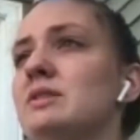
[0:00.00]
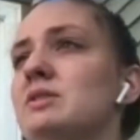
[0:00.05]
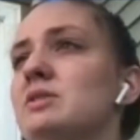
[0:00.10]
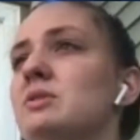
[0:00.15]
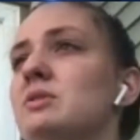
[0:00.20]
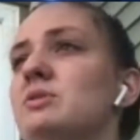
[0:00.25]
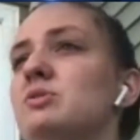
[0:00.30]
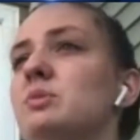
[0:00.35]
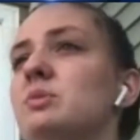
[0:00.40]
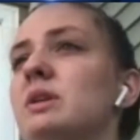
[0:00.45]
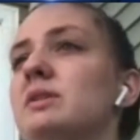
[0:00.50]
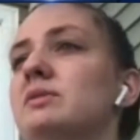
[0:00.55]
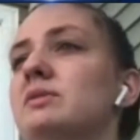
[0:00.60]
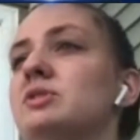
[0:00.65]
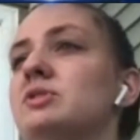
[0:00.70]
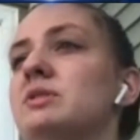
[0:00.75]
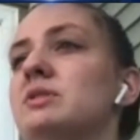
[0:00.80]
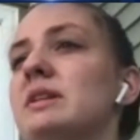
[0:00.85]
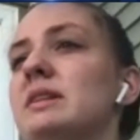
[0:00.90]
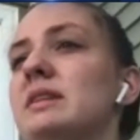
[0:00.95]
just used whatever
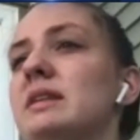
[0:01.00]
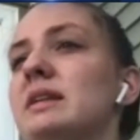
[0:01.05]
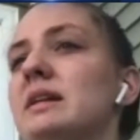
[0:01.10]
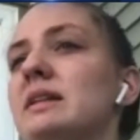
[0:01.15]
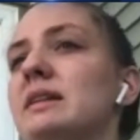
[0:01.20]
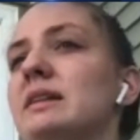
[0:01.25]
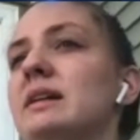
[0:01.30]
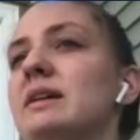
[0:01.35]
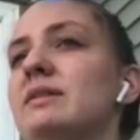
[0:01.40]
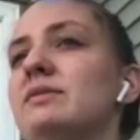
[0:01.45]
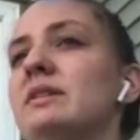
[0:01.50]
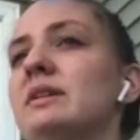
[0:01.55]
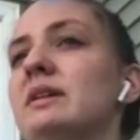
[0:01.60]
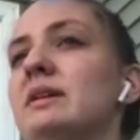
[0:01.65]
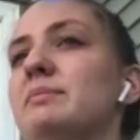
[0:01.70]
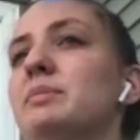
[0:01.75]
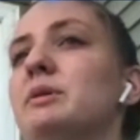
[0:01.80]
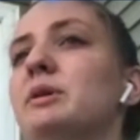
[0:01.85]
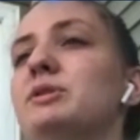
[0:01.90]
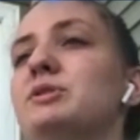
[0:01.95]
strength he had left and he
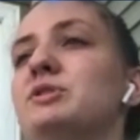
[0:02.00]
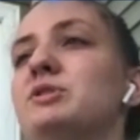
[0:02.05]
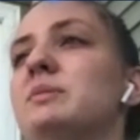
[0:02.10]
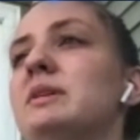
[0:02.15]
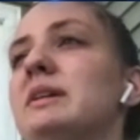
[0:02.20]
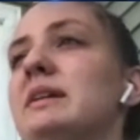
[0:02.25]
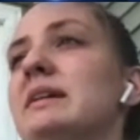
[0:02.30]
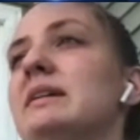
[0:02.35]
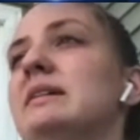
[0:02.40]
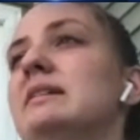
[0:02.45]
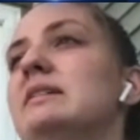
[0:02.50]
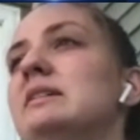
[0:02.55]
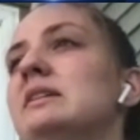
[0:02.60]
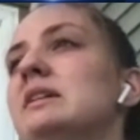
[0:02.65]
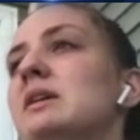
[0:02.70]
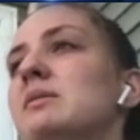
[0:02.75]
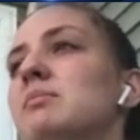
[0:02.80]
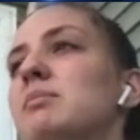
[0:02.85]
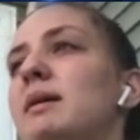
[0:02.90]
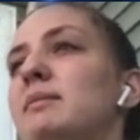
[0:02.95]
pushed me
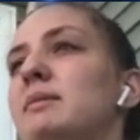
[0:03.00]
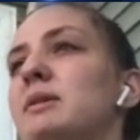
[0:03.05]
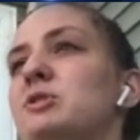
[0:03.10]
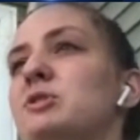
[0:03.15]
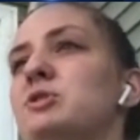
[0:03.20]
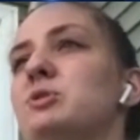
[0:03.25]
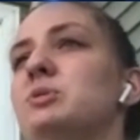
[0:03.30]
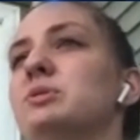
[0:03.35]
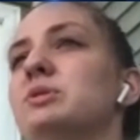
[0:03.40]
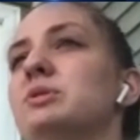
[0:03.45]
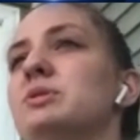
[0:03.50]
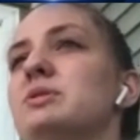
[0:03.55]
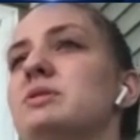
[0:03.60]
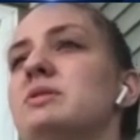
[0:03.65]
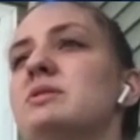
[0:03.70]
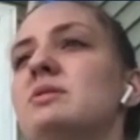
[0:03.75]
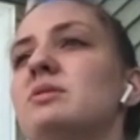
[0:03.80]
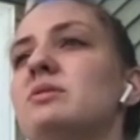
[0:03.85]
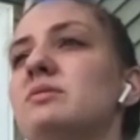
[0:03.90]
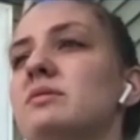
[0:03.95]
by my shoulders
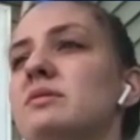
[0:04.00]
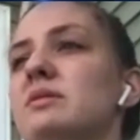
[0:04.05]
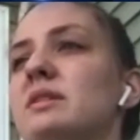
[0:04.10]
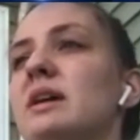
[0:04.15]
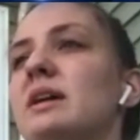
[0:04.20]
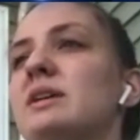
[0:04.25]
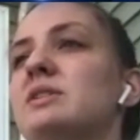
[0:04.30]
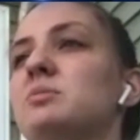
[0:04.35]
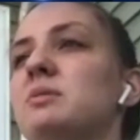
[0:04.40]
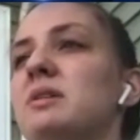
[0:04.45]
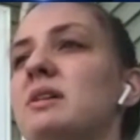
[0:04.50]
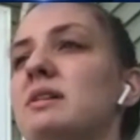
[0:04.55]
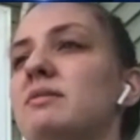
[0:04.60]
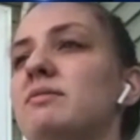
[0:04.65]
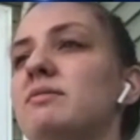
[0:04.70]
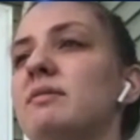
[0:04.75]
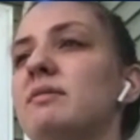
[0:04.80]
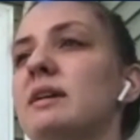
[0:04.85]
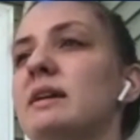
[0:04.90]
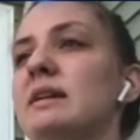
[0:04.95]
over the next wave.
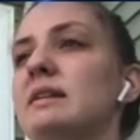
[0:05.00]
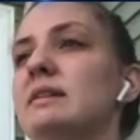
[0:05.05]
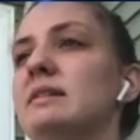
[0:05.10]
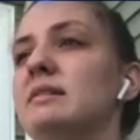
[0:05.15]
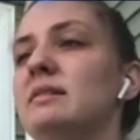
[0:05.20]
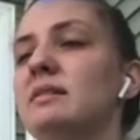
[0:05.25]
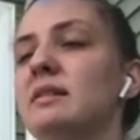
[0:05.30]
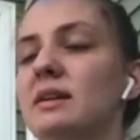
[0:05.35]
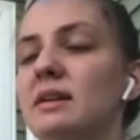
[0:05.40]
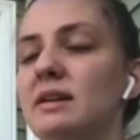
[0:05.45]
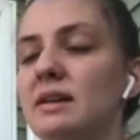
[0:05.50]
Sierra